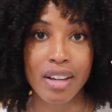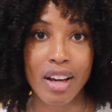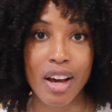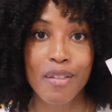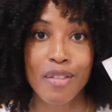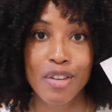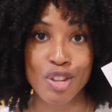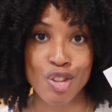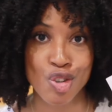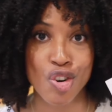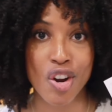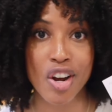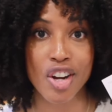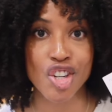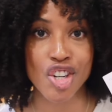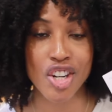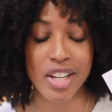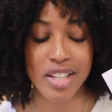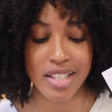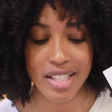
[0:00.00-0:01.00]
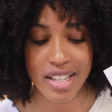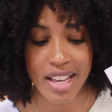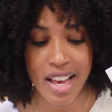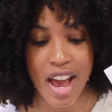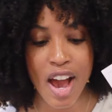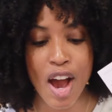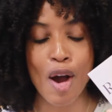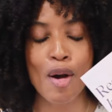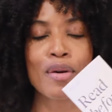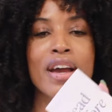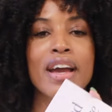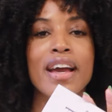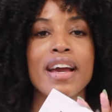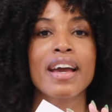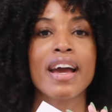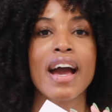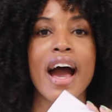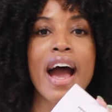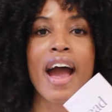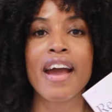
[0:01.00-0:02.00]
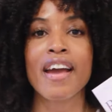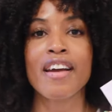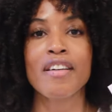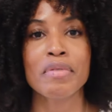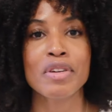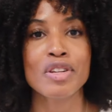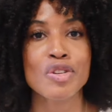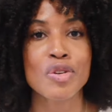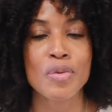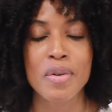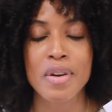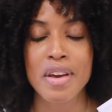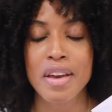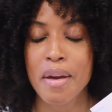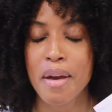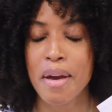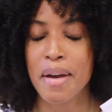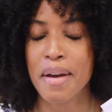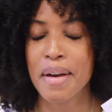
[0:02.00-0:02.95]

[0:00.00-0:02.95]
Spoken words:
of instructions. Okay, I have been doing